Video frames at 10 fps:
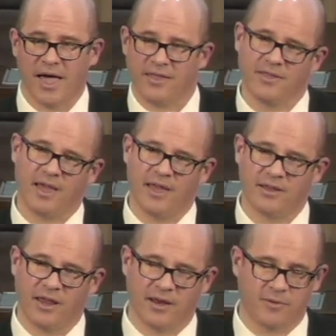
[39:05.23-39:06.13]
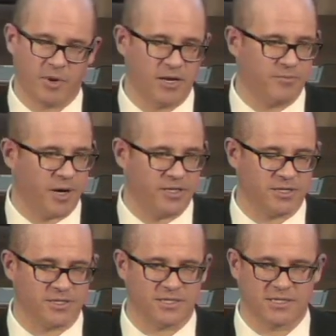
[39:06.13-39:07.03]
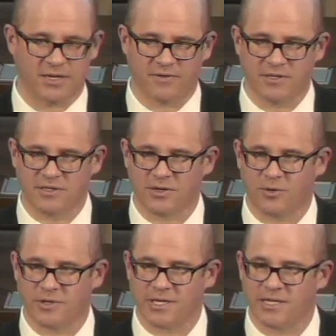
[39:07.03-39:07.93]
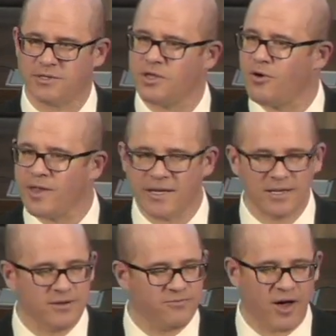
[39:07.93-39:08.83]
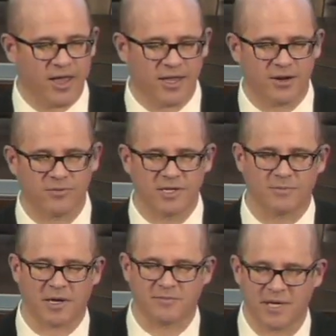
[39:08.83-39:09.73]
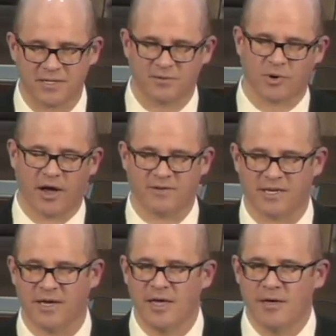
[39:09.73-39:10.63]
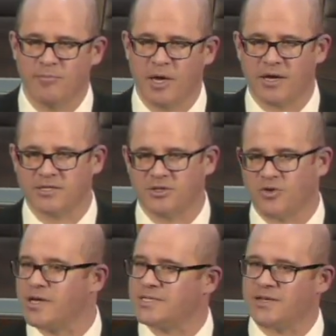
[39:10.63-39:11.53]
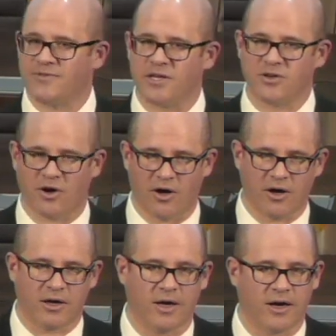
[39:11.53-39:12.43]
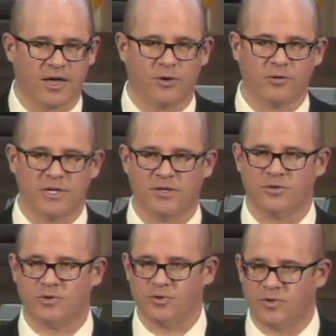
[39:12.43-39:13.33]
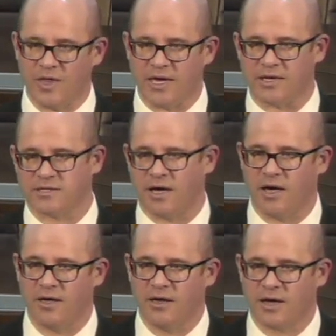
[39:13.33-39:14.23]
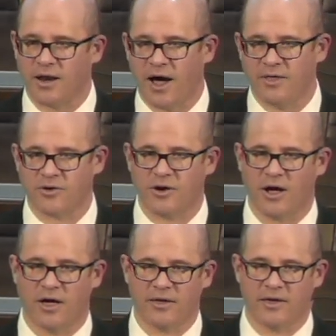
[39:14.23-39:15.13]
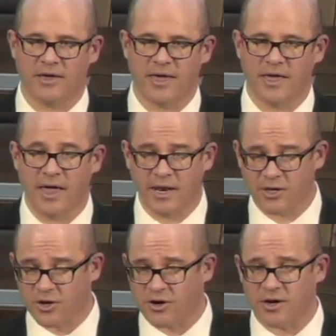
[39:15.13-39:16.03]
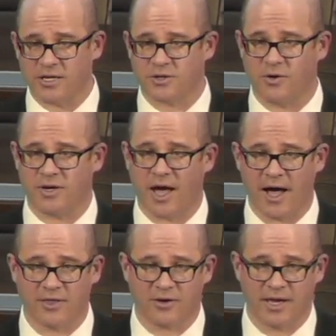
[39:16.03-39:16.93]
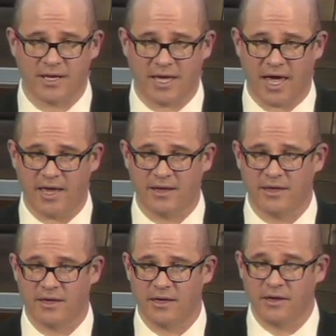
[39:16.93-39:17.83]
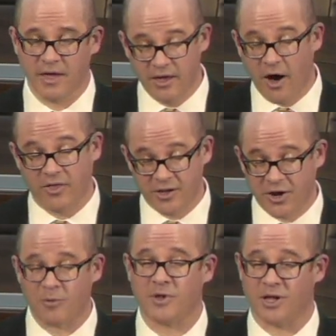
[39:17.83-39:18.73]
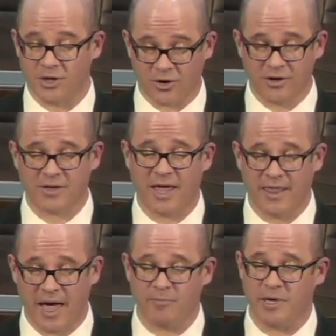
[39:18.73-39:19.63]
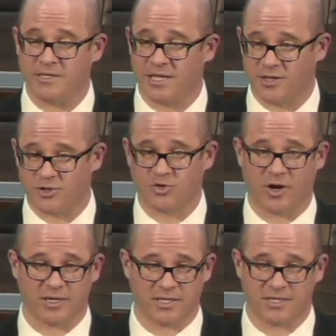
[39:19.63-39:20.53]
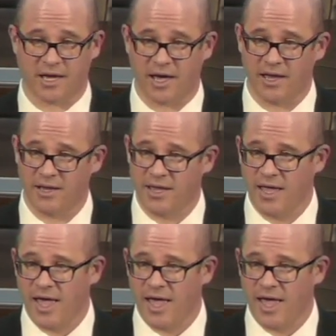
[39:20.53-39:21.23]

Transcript: And in an opinion by Justice Stevens, the court says, no, that didn't violate a reasonable expectation of privacy because a drug-sniffing dog can only do two things. An alert is going to either indicate the dog will alert, and that means that there's drugs inside.